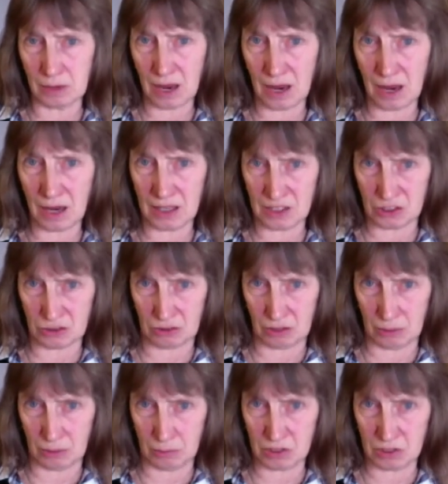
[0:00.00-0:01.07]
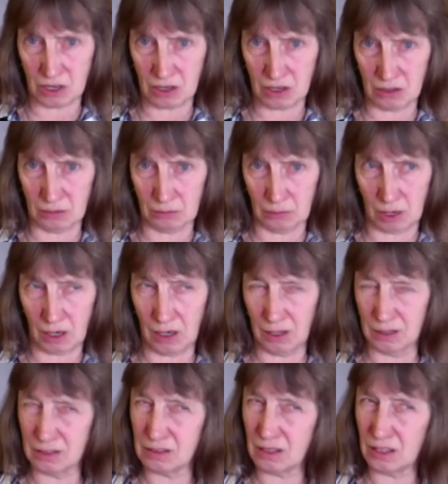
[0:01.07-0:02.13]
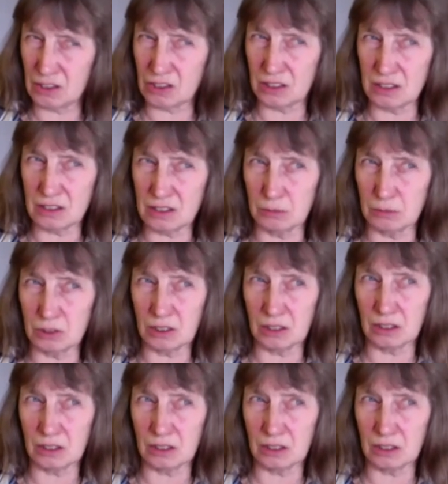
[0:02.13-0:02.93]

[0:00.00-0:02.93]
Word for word: X chromosome and actually some